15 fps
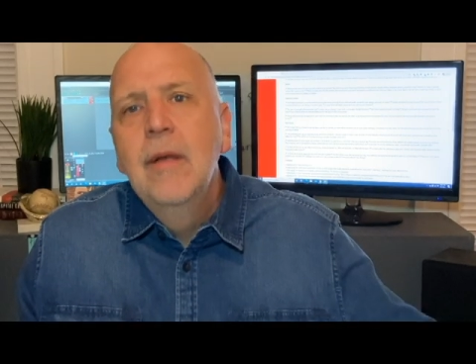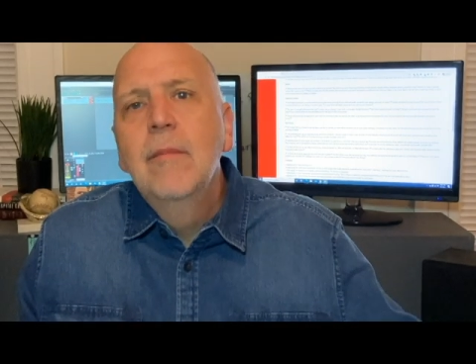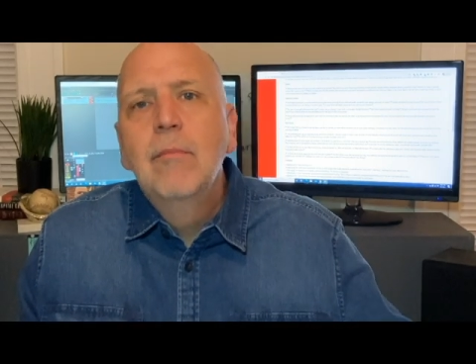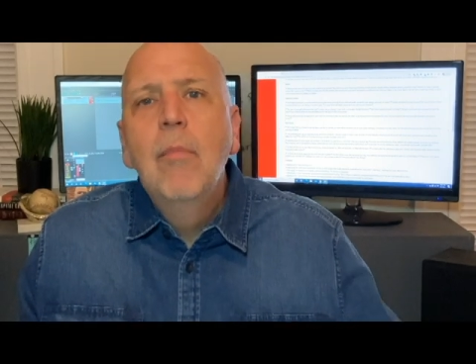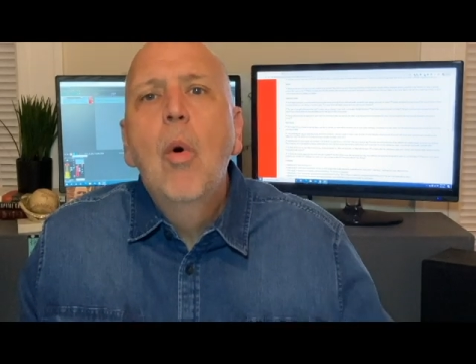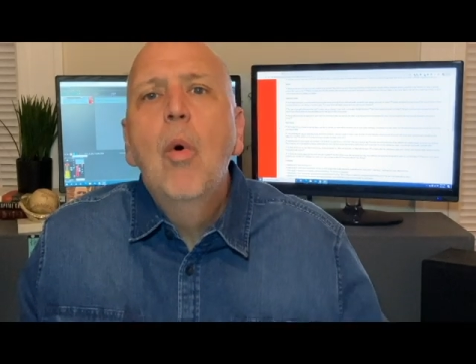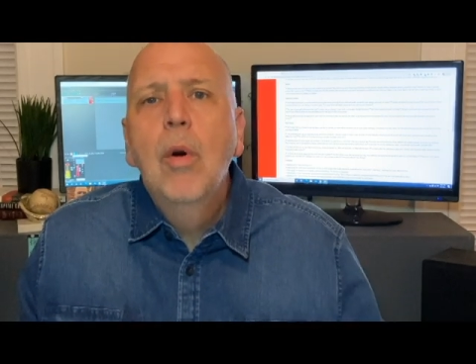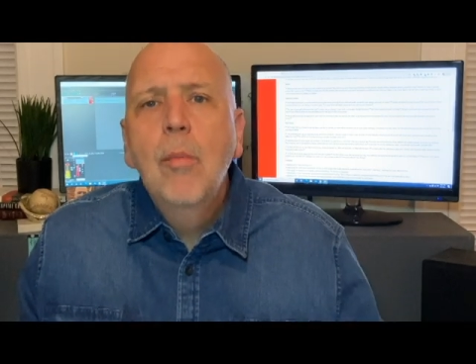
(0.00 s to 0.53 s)

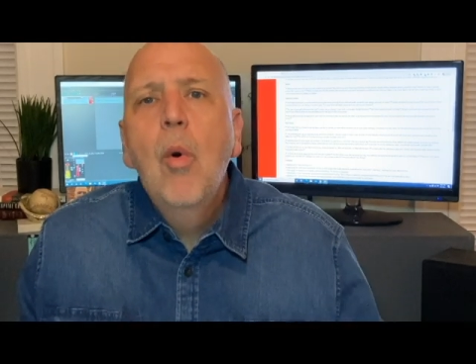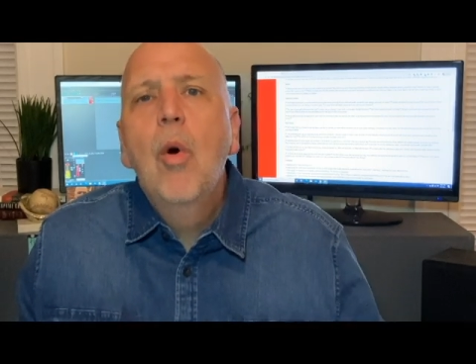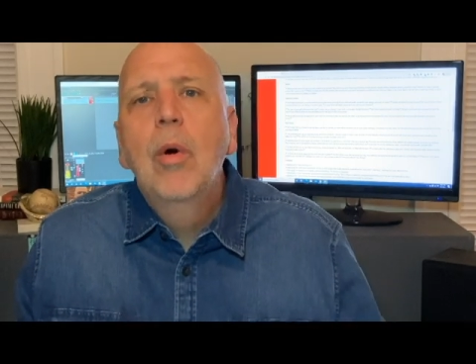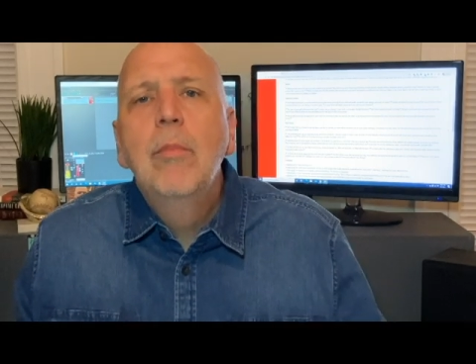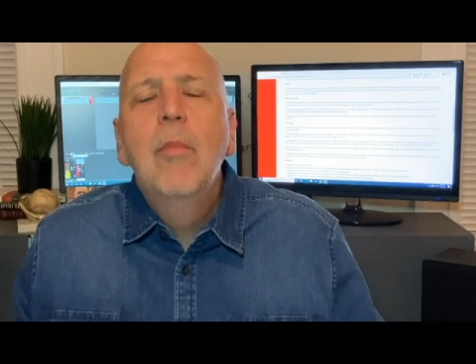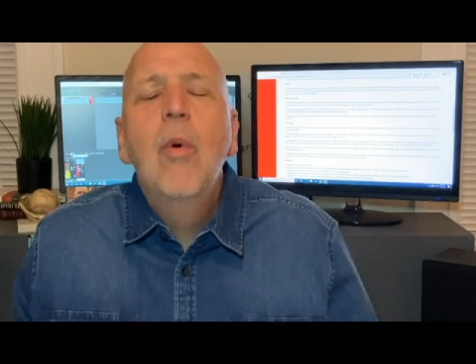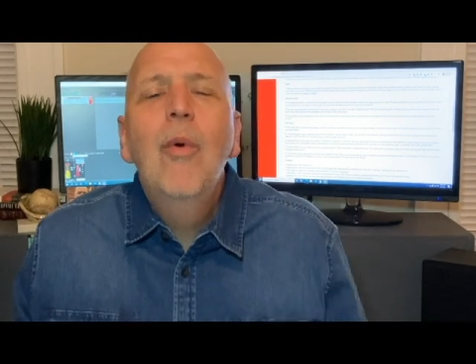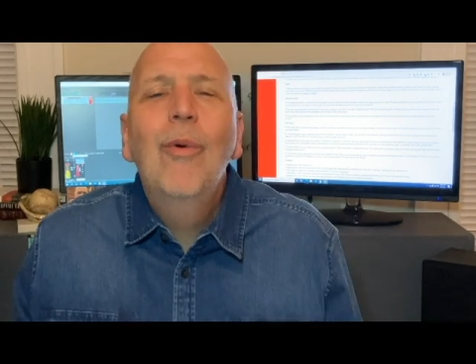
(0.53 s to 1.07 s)
more and more
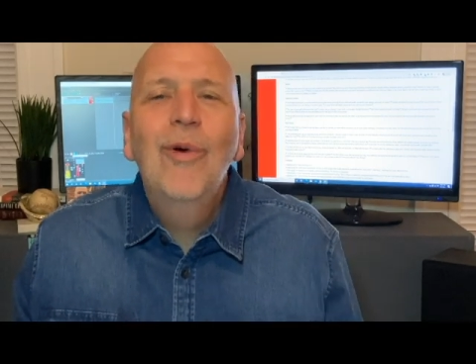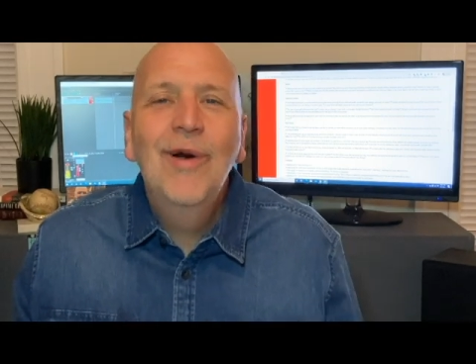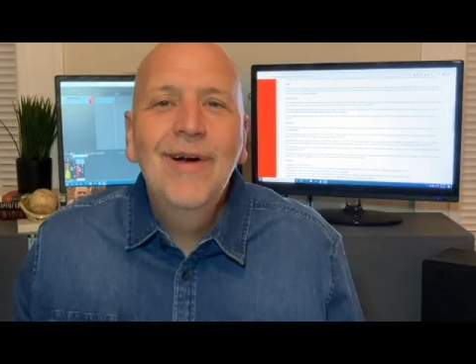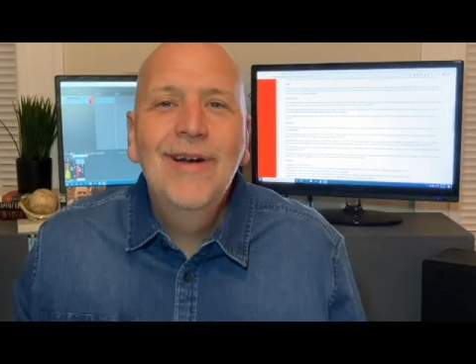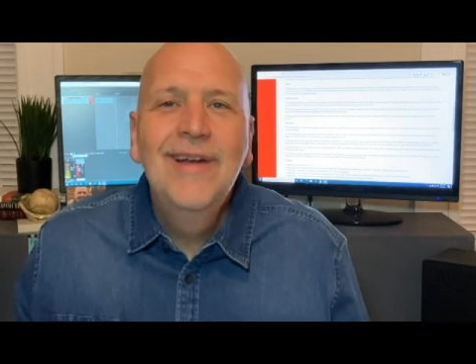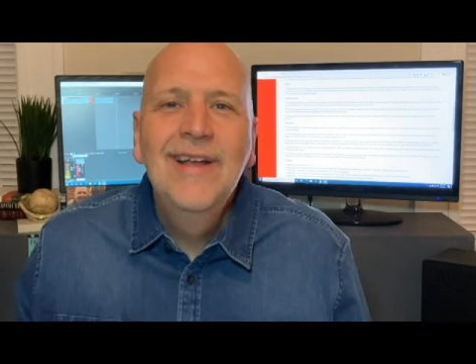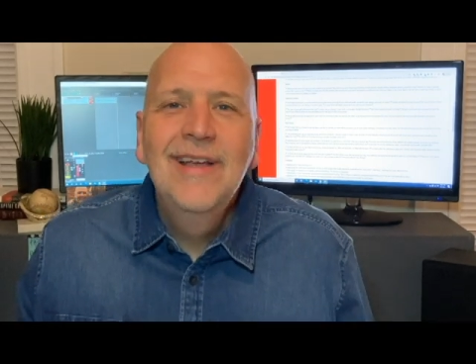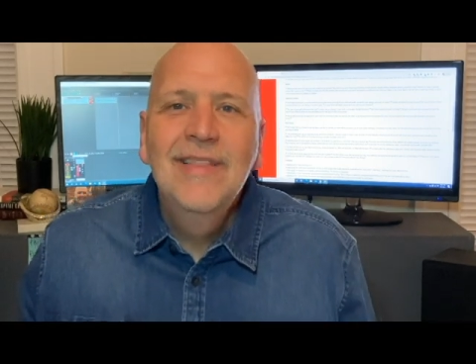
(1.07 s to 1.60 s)
and
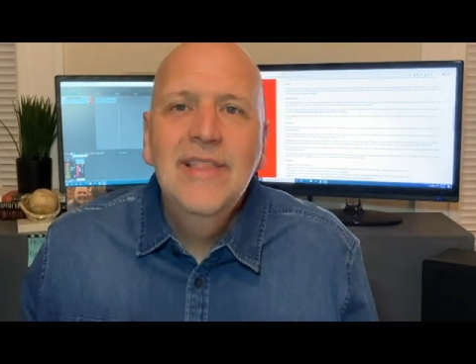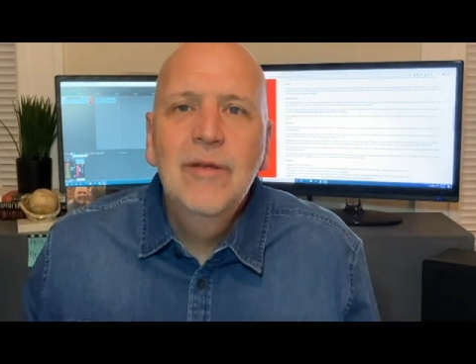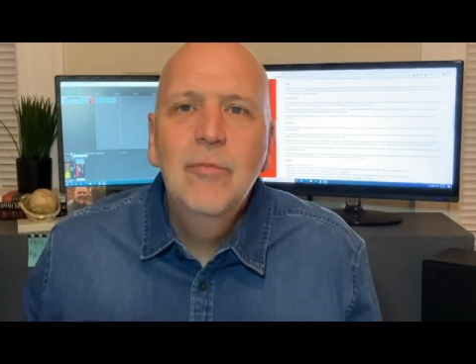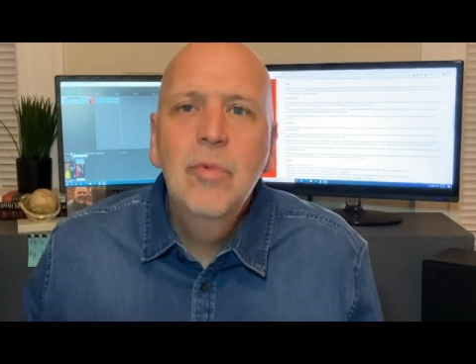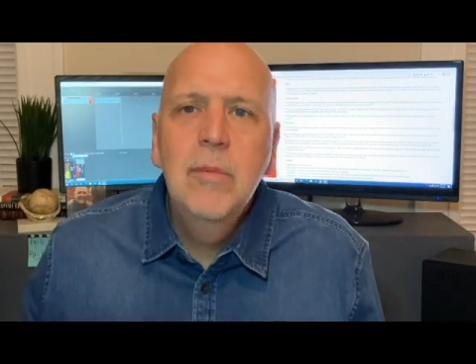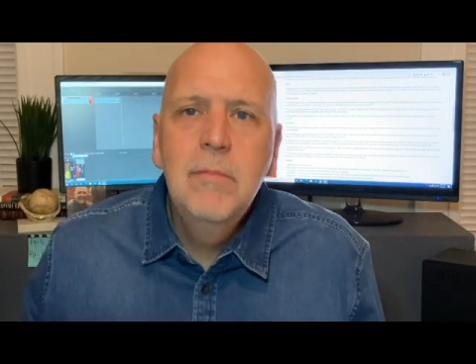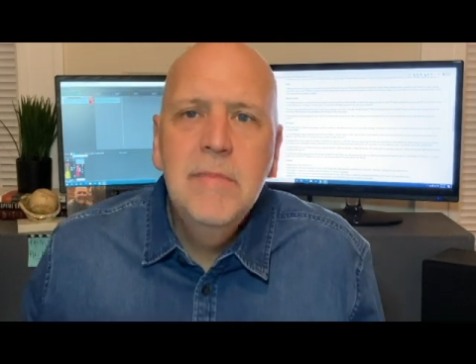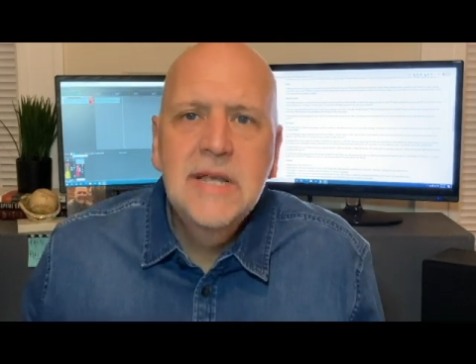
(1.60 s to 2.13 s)
more, then
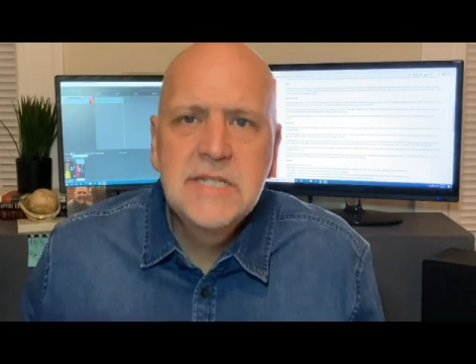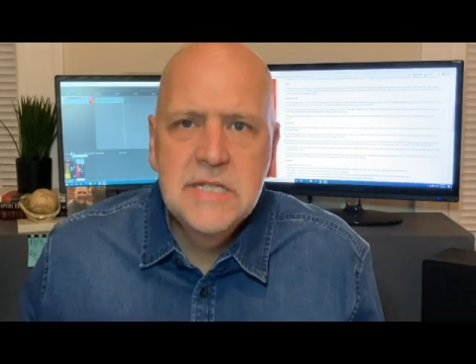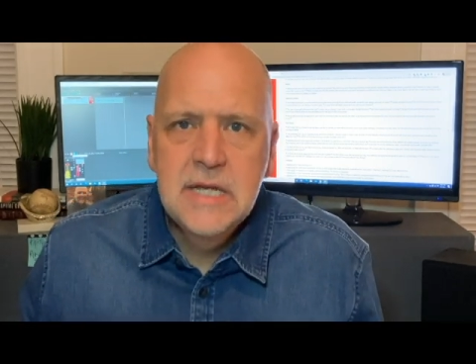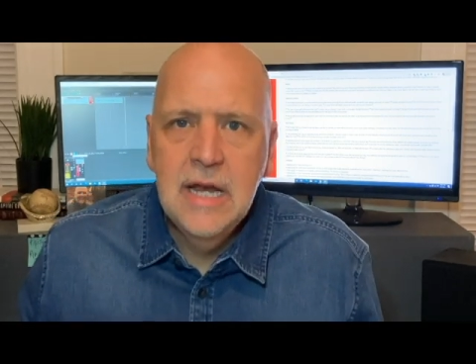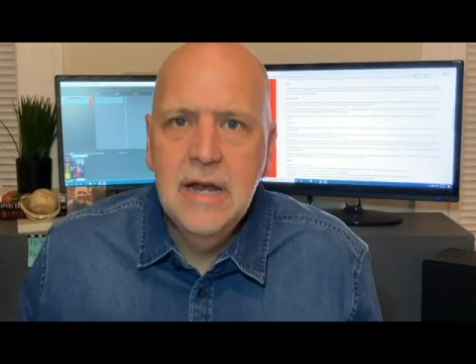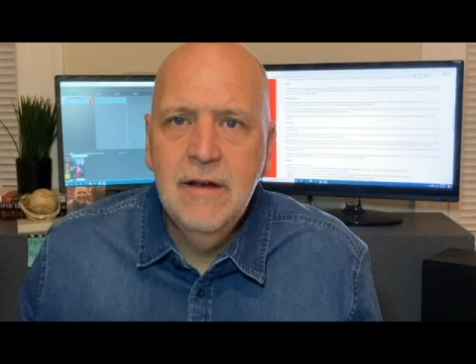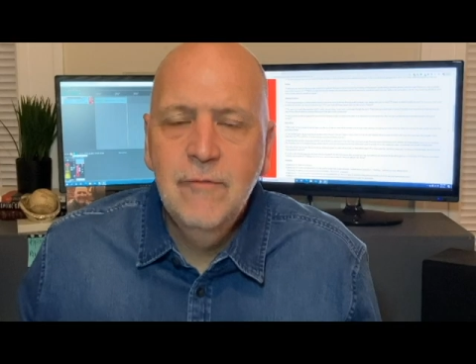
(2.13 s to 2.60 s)
we're missing it.